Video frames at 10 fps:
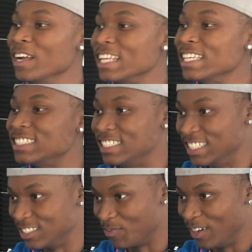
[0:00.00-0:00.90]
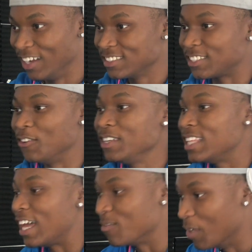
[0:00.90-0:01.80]
What is this, bro? So he's
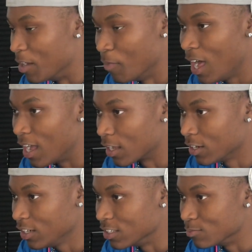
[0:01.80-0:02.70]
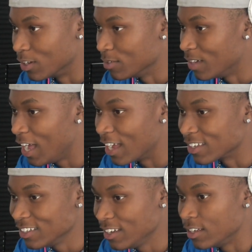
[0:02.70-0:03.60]
like, man, mine good, bro.
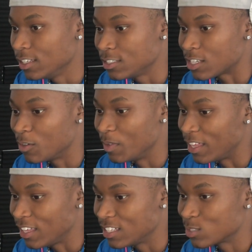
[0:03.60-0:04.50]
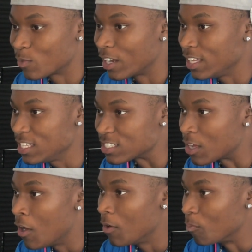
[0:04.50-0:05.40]
Mine good. He showed me his, bro. He is
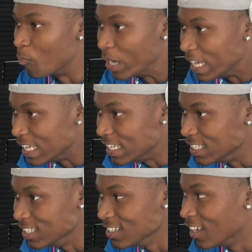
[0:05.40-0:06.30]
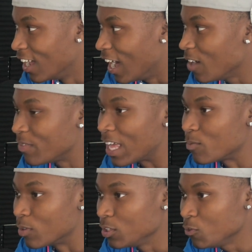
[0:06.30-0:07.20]
bleeding. I'm
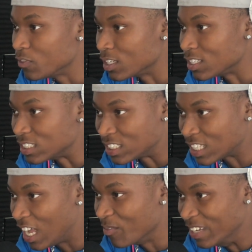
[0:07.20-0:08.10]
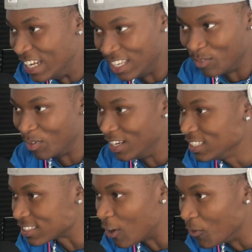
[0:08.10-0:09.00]
like, bro, you finna get salmonella, bro.
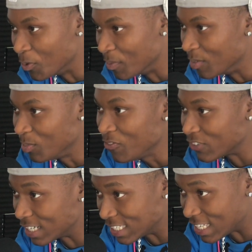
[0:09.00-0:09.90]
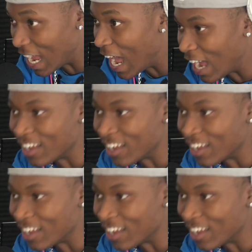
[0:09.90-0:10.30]
It's over with. We finna die.